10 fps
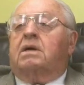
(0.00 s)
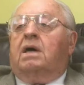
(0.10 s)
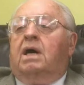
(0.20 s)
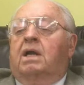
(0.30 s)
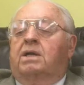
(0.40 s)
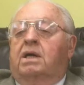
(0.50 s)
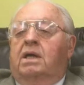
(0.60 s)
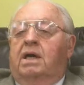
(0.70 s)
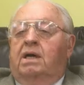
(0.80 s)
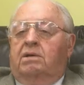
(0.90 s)
an
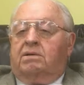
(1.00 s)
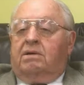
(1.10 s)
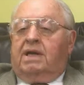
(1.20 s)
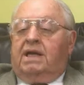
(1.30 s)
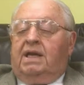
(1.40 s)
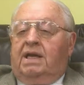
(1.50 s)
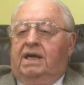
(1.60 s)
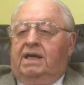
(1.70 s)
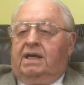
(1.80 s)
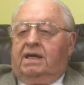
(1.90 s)
elderly
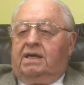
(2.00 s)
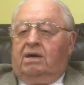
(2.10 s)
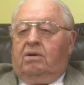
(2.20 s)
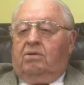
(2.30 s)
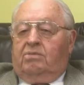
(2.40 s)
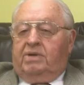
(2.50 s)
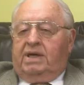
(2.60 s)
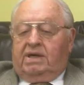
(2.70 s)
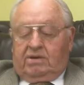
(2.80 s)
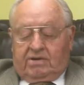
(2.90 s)
lady called me,
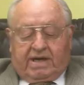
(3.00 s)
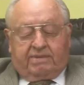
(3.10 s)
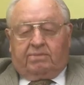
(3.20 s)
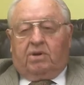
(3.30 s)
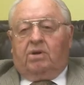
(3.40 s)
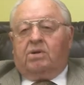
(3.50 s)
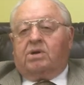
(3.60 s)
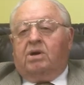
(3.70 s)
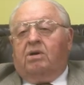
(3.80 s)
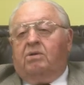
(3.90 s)
a grandma
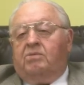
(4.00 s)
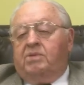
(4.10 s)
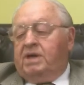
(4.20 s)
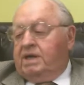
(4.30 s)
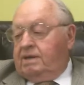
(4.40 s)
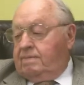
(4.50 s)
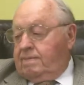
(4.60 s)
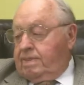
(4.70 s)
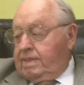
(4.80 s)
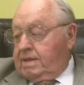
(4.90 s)
called me
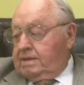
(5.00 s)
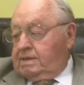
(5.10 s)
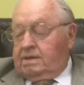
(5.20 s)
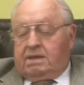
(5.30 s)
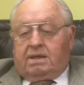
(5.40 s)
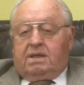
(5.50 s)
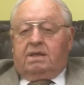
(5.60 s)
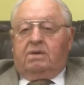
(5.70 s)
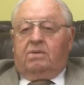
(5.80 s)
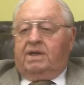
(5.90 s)

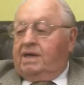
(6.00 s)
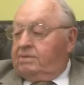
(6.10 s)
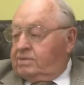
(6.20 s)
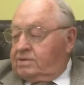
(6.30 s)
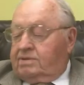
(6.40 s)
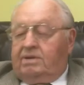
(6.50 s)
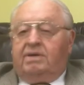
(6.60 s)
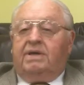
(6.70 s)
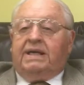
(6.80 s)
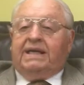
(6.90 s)
when I was
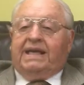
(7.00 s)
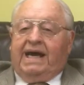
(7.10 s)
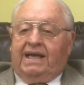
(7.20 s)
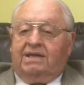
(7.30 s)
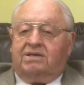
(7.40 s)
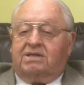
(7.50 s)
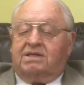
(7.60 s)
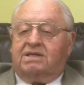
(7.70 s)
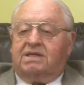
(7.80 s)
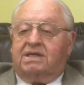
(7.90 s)
in
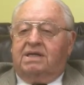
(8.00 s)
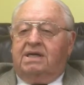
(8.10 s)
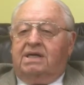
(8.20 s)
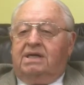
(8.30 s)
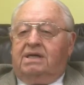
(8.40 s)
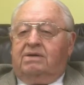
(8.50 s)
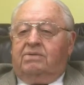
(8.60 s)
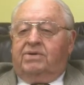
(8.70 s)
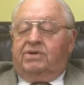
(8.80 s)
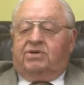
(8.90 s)
Dallas
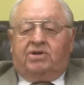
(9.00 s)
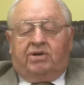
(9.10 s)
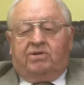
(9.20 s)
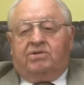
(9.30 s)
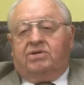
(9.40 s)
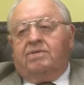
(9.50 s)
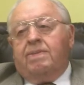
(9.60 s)
with the church,